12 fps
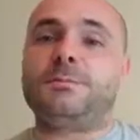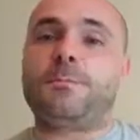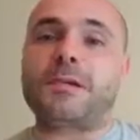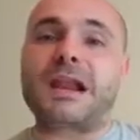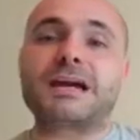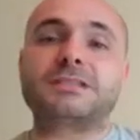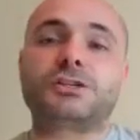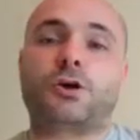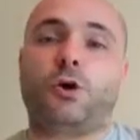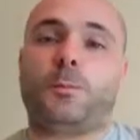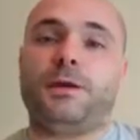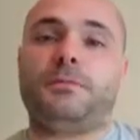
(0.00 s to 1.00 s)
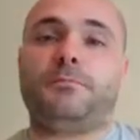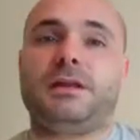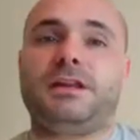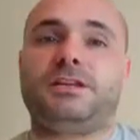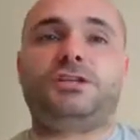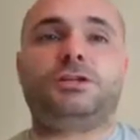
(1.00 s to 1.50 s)
Black Scorpion
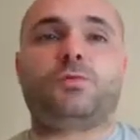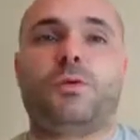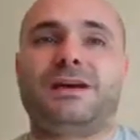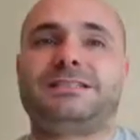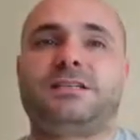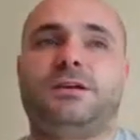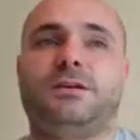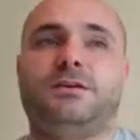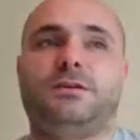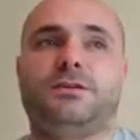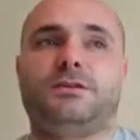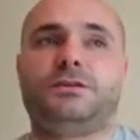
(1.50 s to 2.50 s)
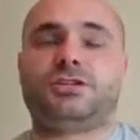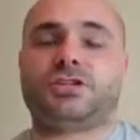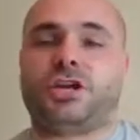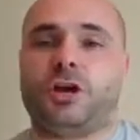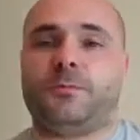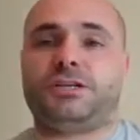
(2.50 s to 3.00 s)
Miniatures Western
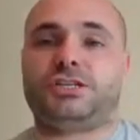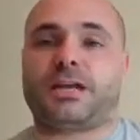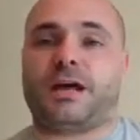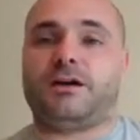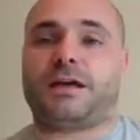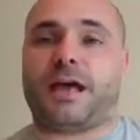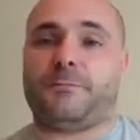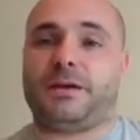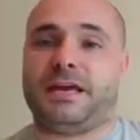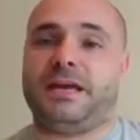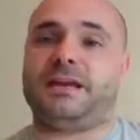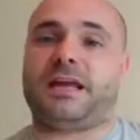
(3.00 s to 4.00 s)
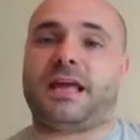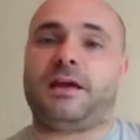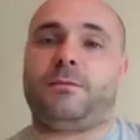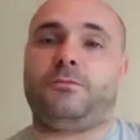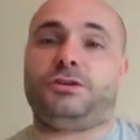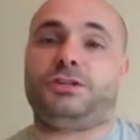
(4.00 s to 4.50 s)
Skirmish style campaign
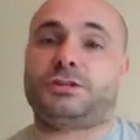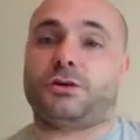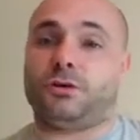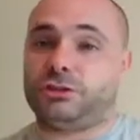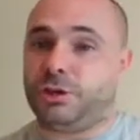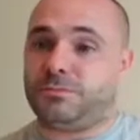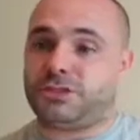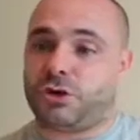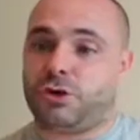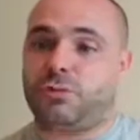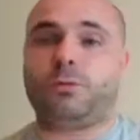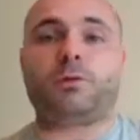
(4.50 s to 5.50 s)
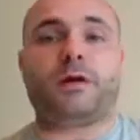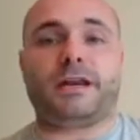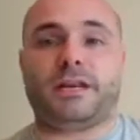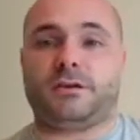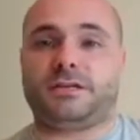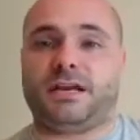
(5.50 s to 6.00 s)
game, which is called Tombstone. We went
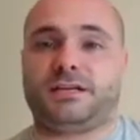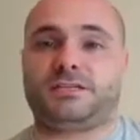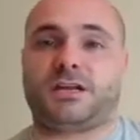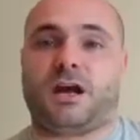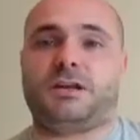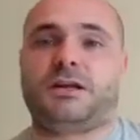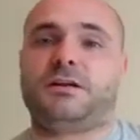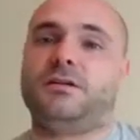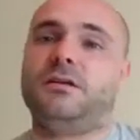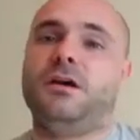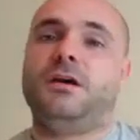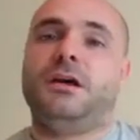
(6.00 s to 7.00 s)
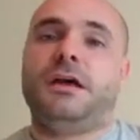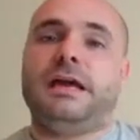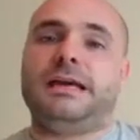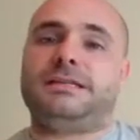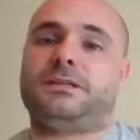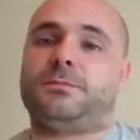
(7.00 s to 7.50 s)
in on the Kickstarter.
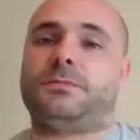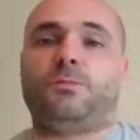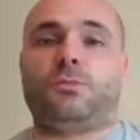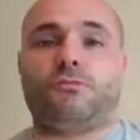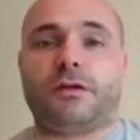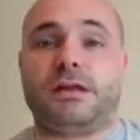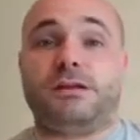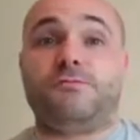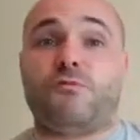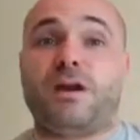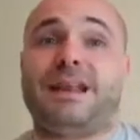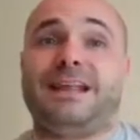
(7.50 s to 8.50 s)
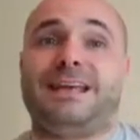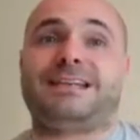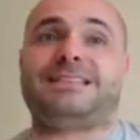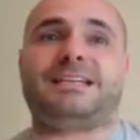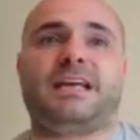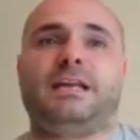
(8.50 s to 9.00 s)
It's something we're really, really
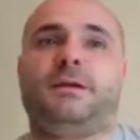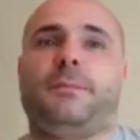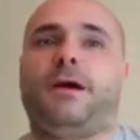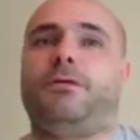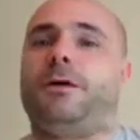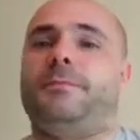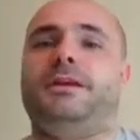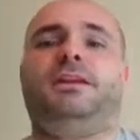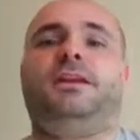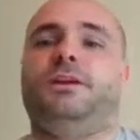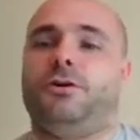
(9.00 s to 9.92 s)
excited about. I mean,